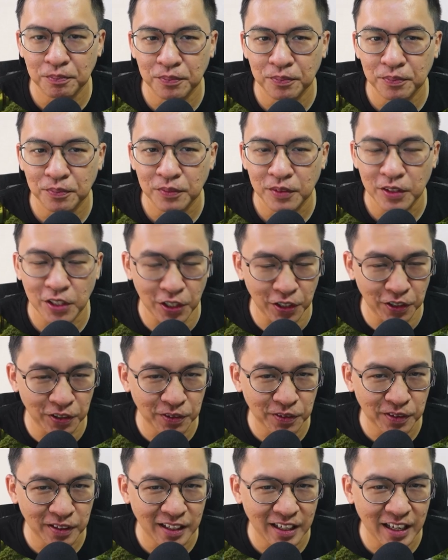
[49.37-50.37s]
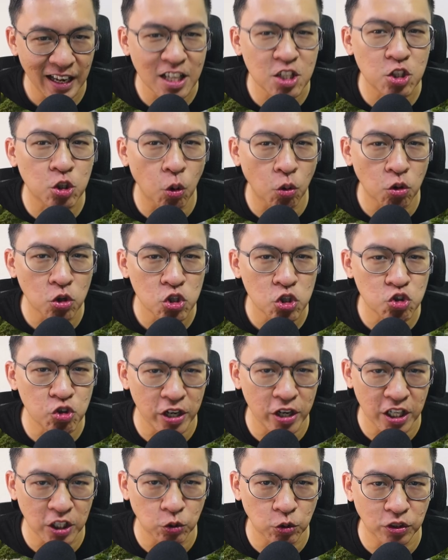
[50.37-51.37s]
Here, let's go straight
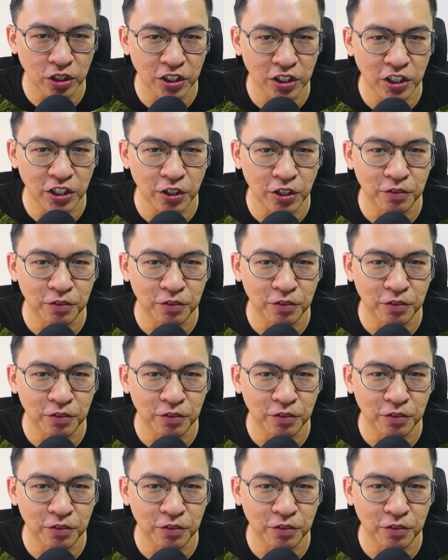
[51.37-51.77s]
into the detail.